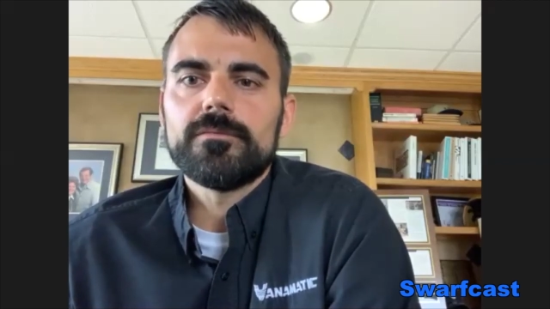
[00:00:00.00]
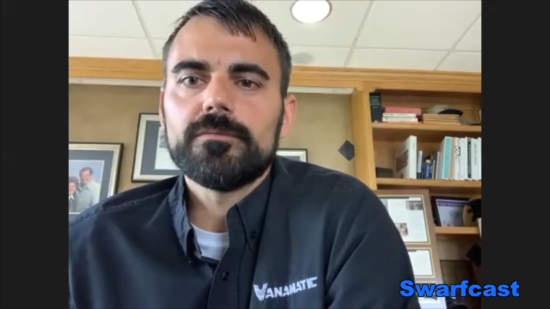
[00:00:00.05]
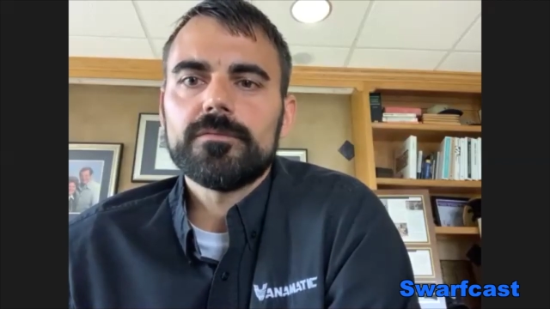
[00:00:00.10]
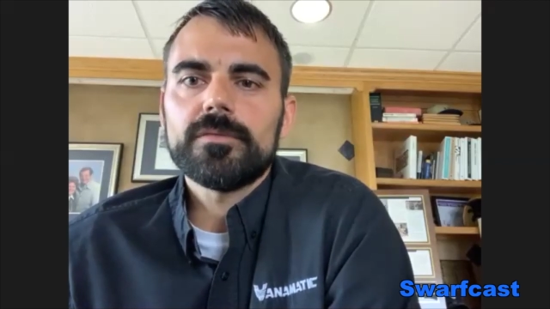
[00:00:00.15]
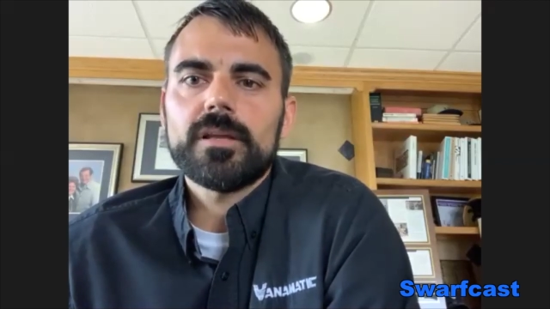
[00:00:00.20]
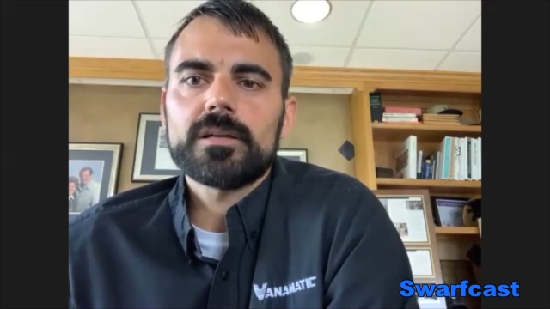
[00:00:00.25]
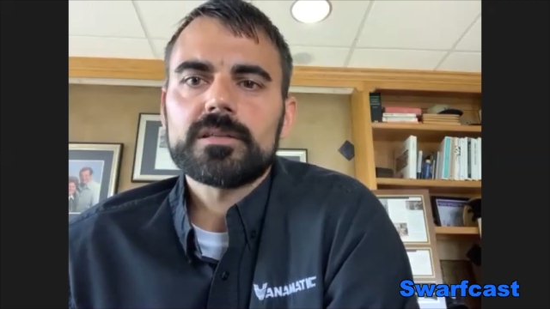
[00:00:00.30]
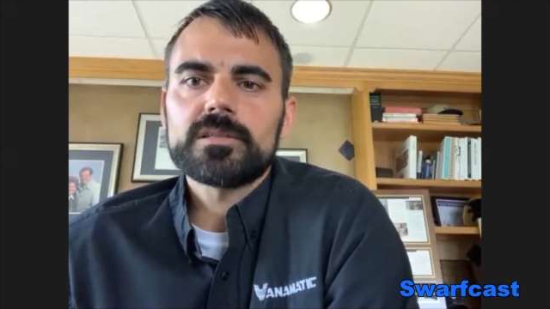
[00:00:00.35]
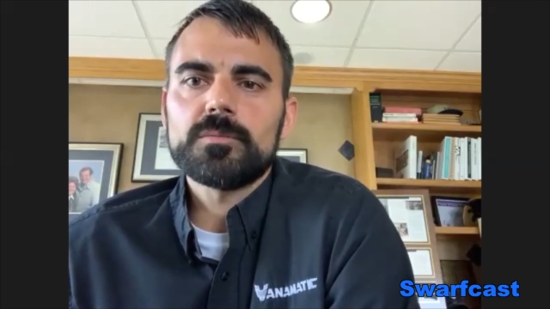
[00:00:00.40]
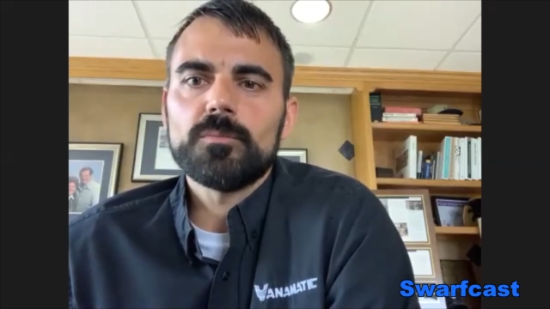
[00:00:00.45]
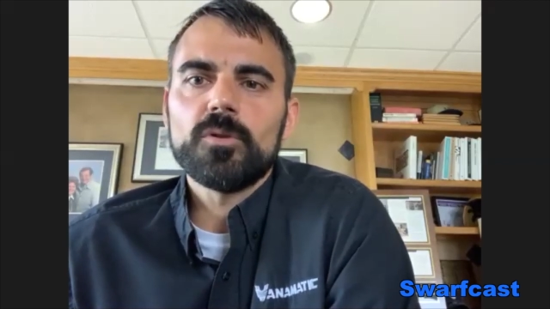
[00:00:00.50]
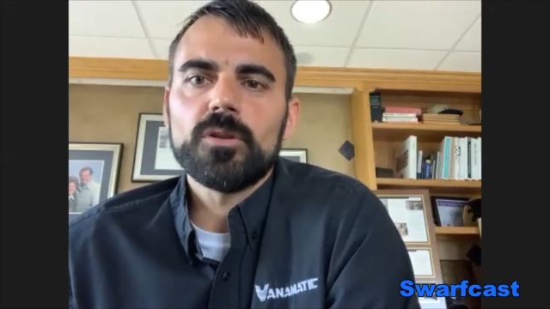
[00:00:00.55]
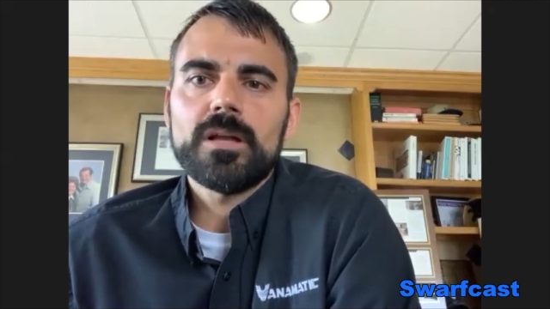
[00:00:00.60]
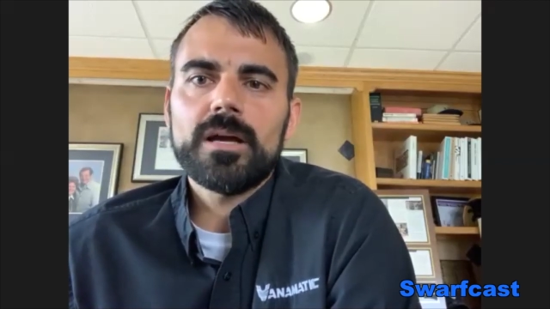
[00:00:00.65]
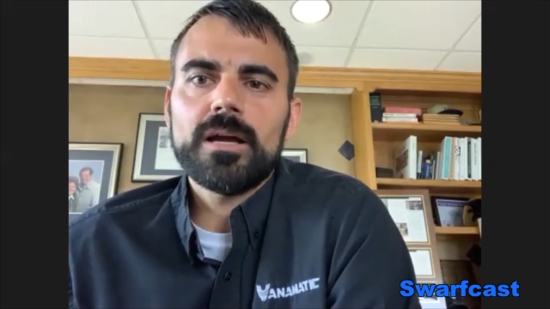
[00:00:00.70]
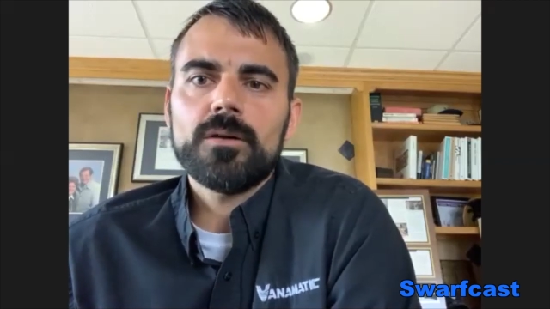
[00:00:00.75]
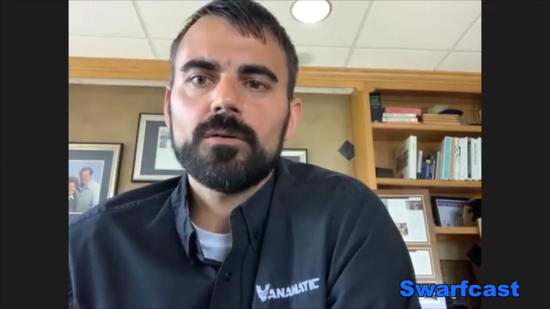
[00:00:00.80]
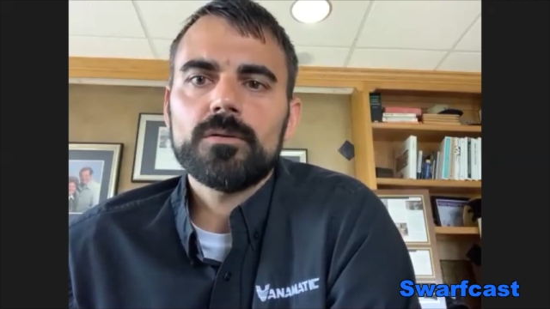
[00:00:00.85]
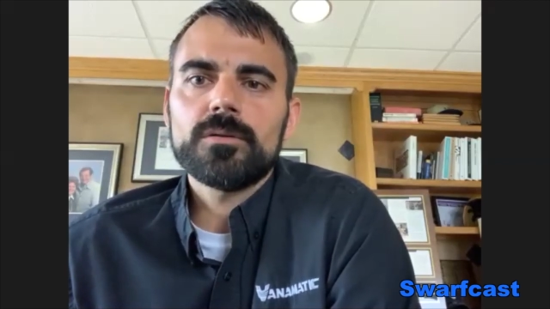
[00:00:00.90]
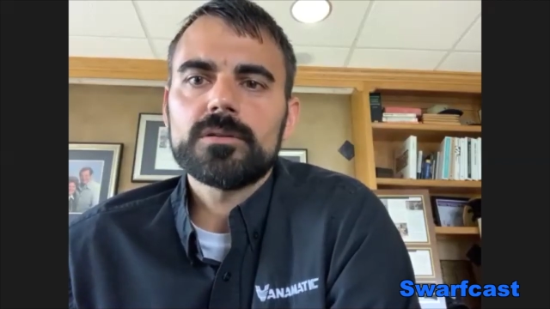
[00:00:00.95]
flexible
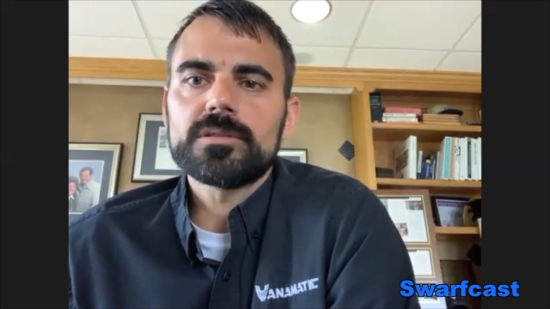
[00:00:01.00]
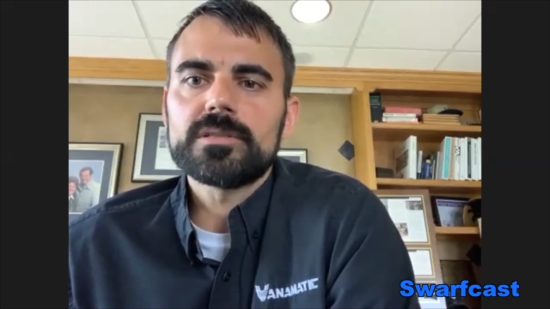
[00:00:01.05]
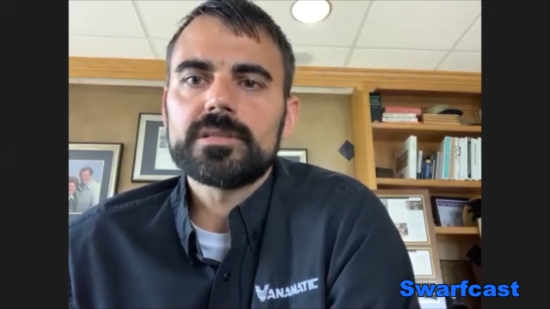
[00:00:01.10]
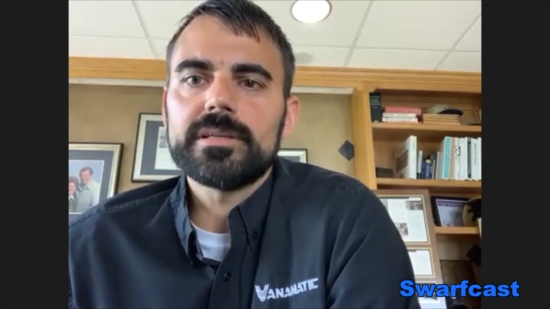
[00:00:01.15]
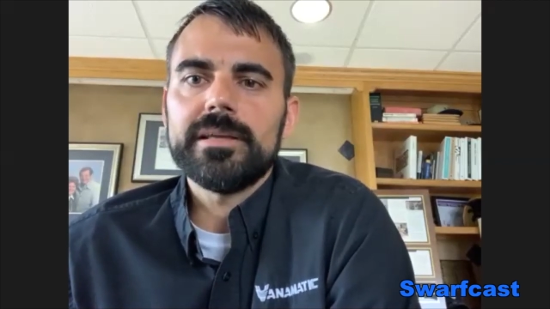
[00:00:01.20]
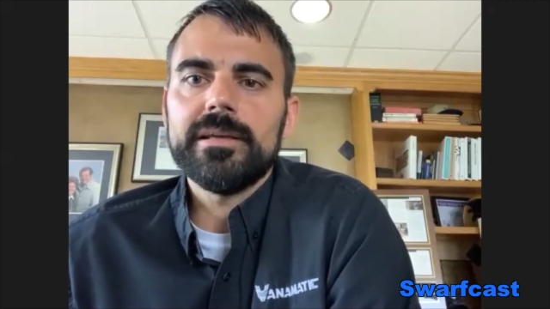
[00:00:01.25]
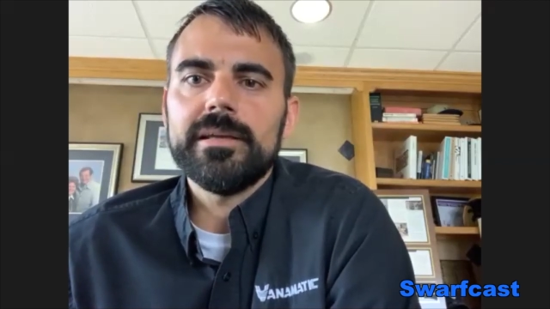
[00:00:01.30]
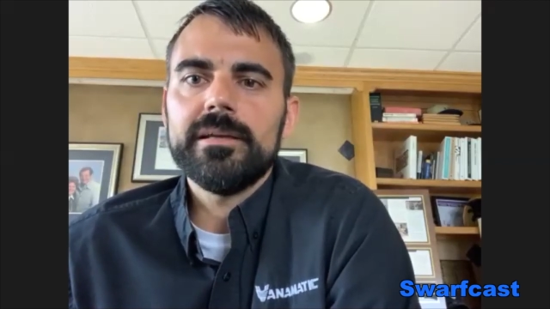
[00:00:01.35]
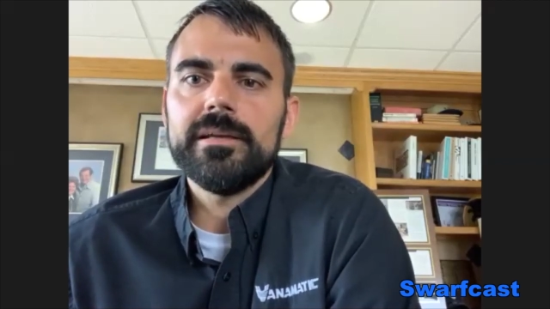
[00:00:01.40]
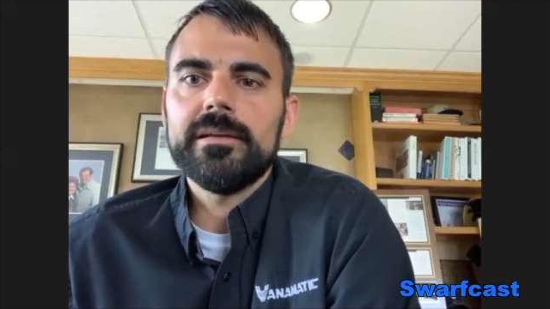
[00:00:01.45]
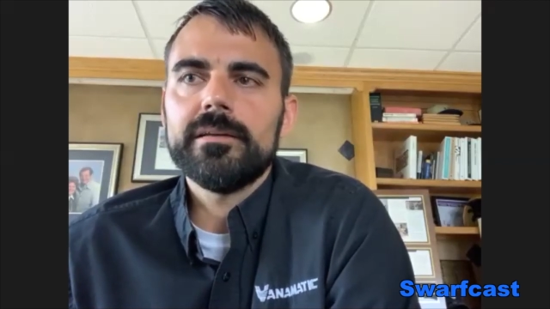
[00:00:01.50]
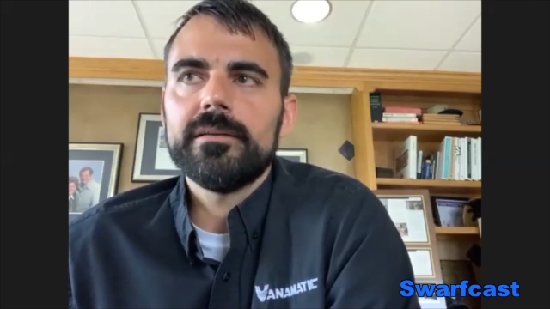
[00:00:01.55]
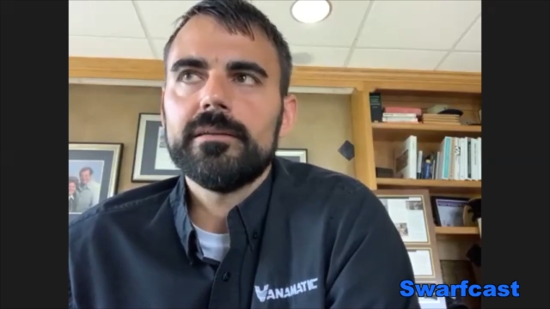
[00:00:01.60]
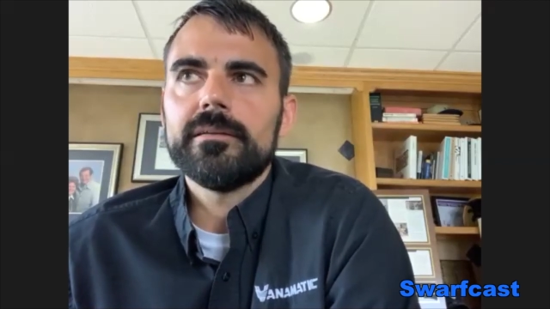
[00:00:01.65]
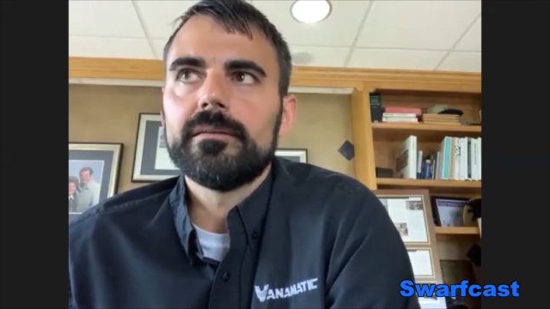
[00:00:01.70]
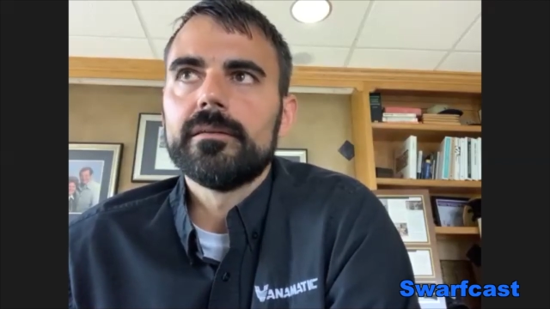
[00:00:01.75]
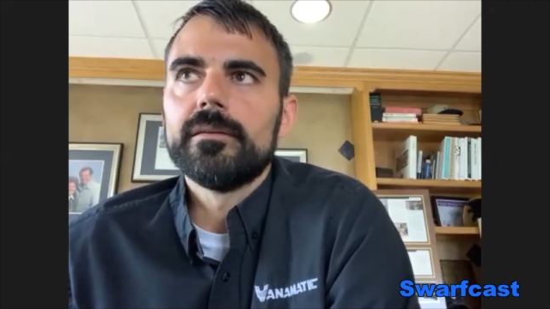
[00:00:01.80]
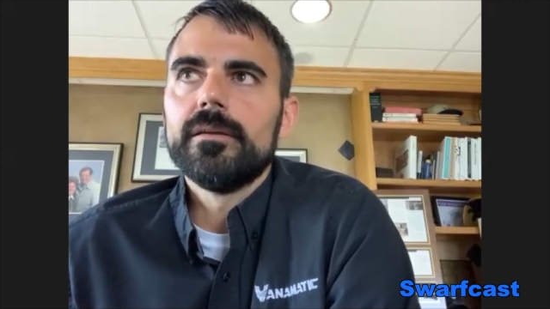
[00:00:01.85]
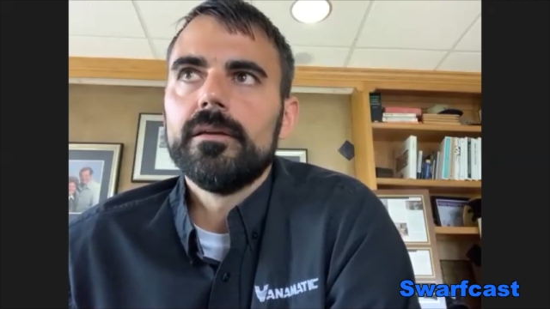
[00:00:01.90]
hours and